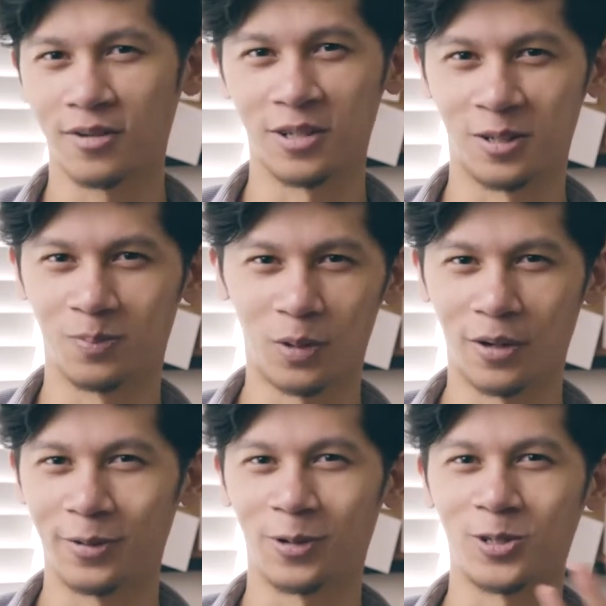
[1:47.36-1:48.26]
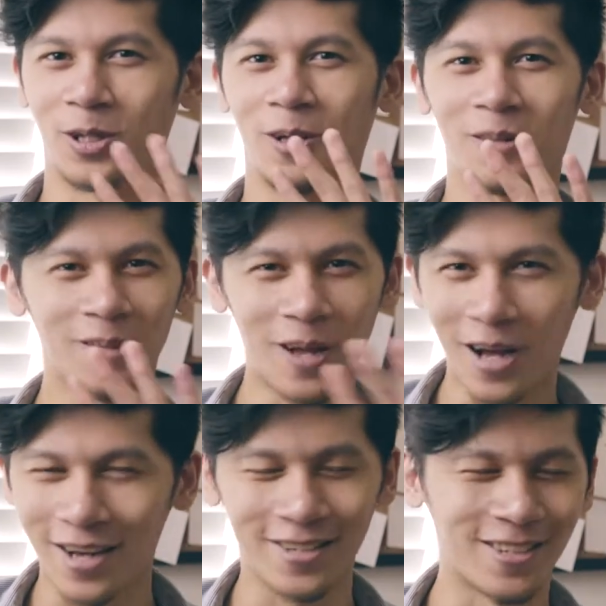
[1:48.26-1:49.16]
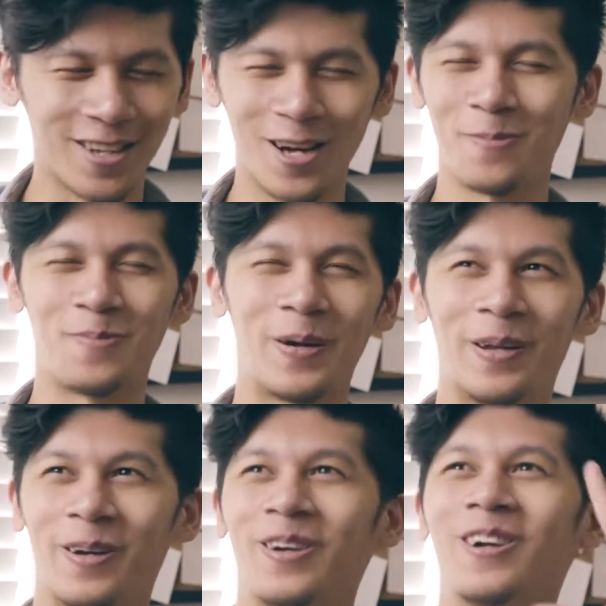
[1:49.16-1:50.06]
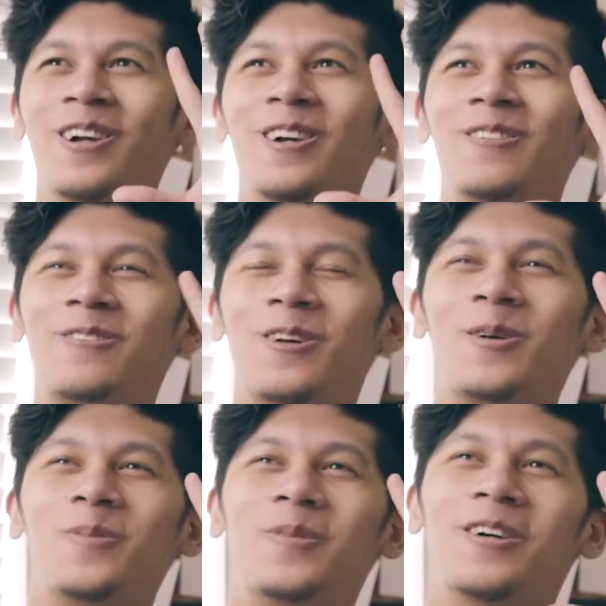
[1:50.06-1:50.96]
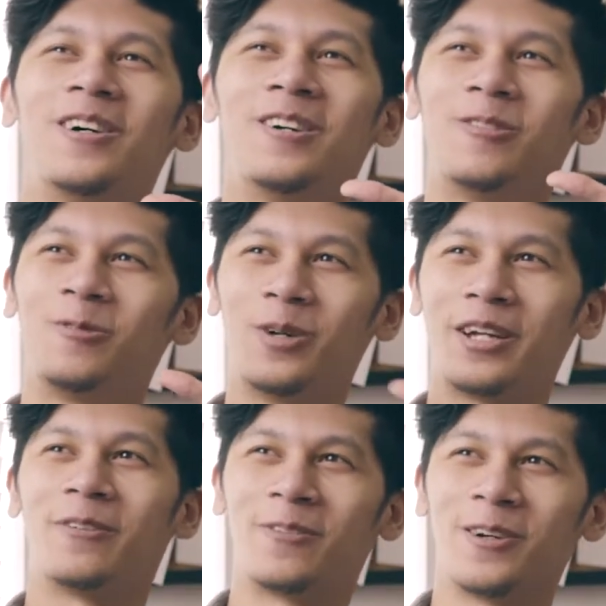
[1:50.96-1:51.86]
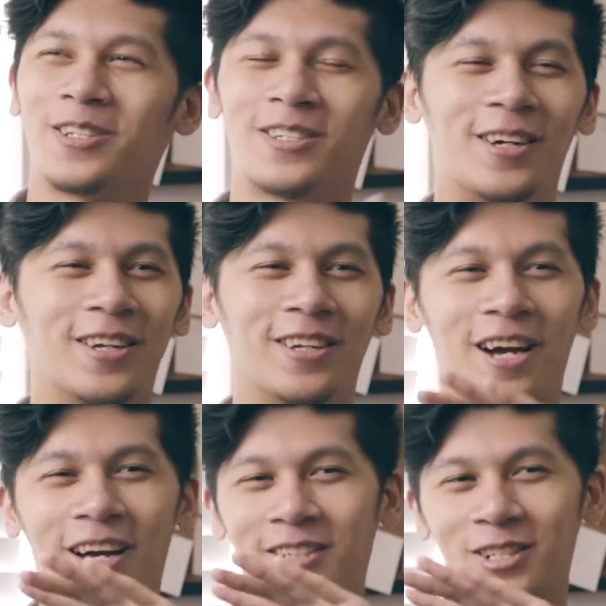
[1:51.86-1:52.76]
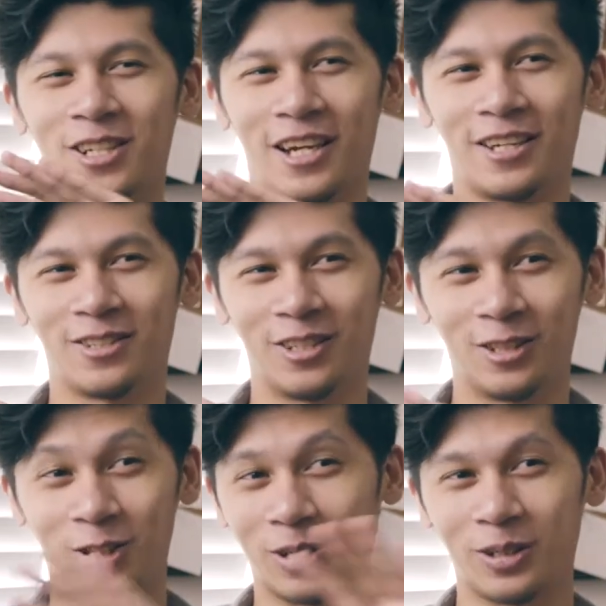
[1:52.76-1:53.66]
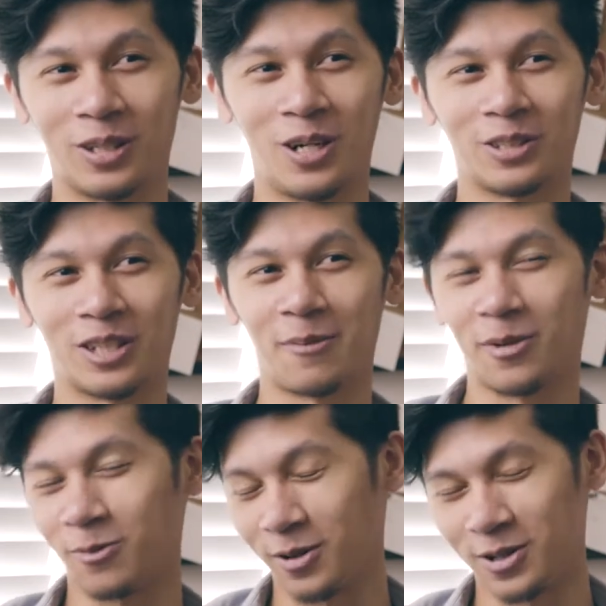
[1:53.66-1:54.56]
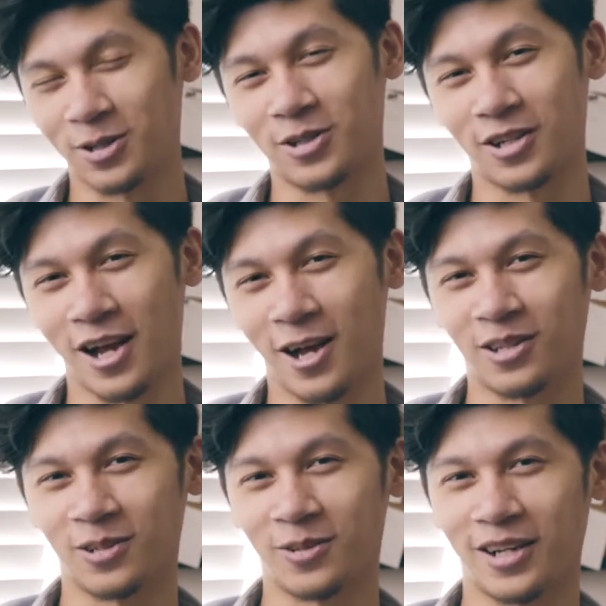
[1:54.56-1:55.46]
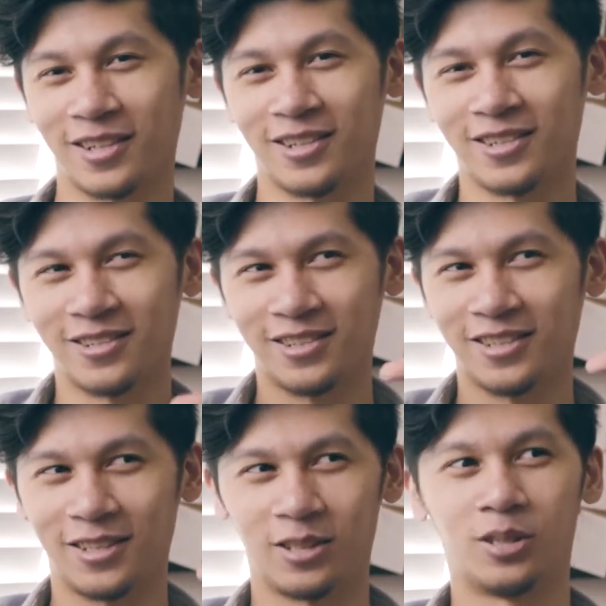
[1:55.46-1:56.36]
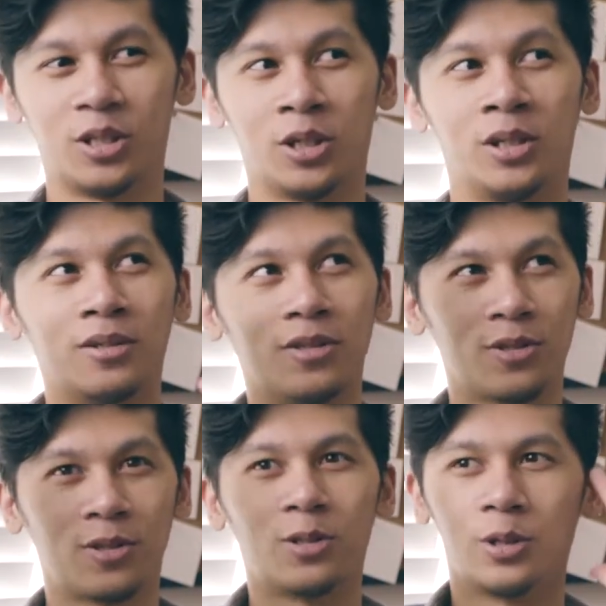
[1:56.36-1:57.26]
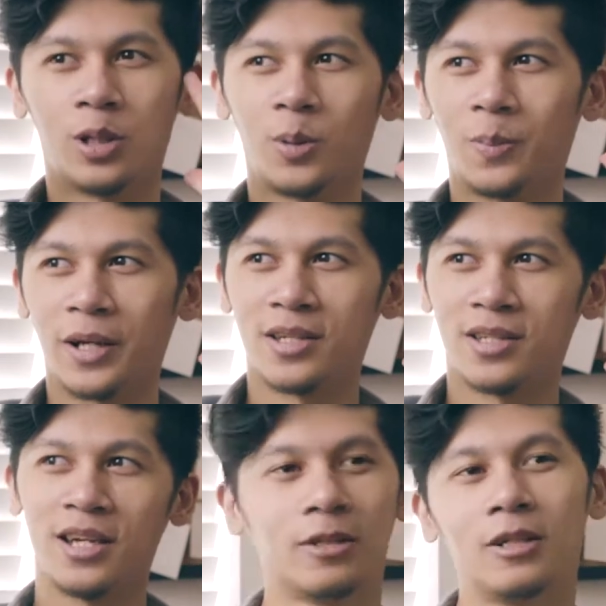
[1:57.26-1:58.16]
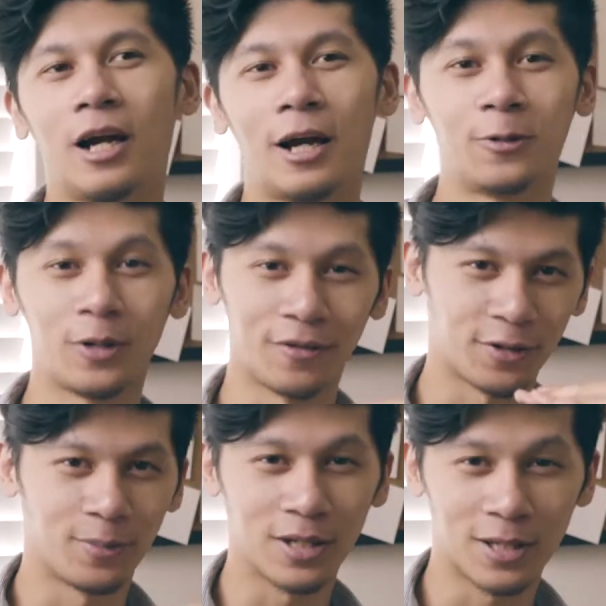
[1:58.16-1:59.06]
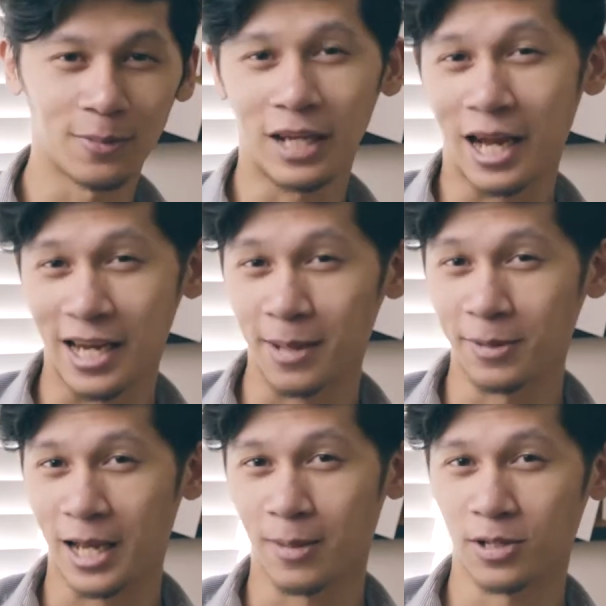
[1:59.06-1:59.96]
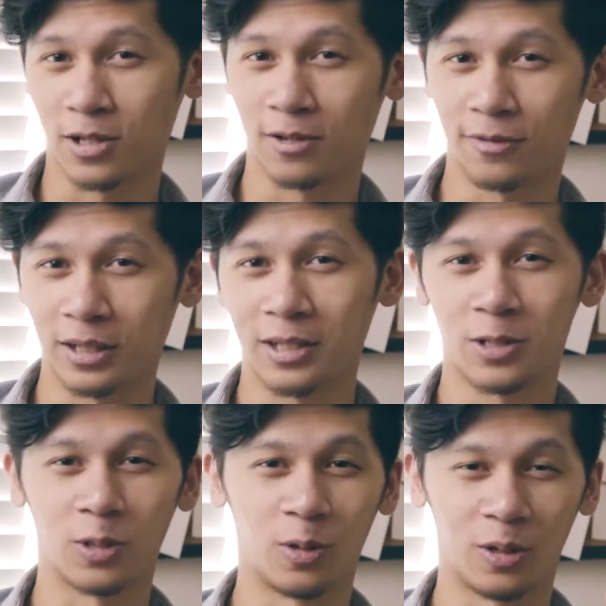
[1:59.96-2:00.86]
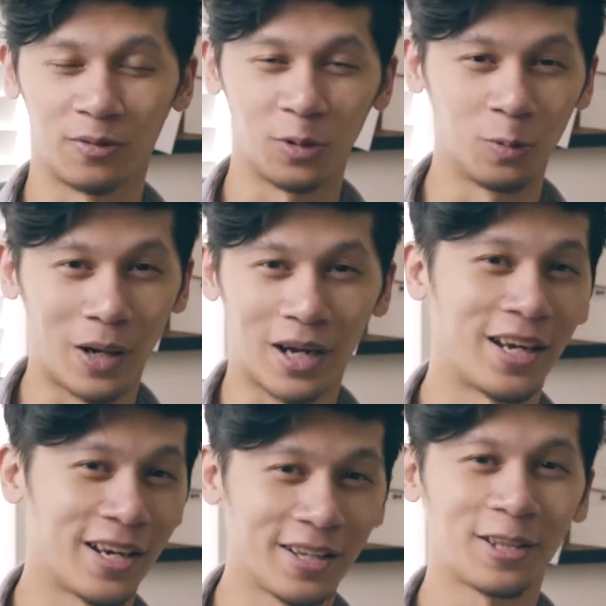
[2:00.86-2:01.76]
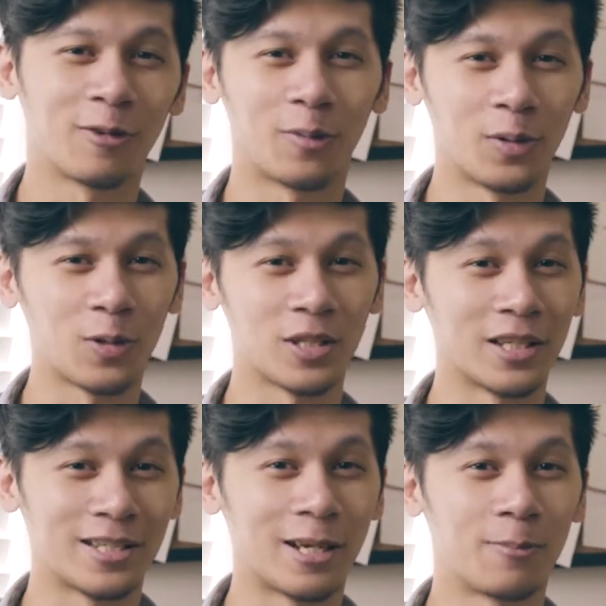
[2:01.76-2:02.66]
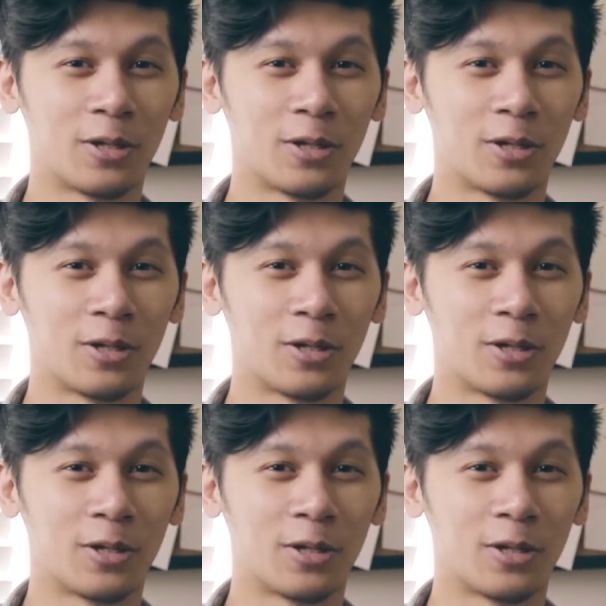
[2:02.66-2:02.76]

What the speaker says: It probably looks a lot better from when I first started. It took a long time to research on how to create a good studio base. I do have to admit something, I am an Amazon affiliate, so if you buy anything from those links down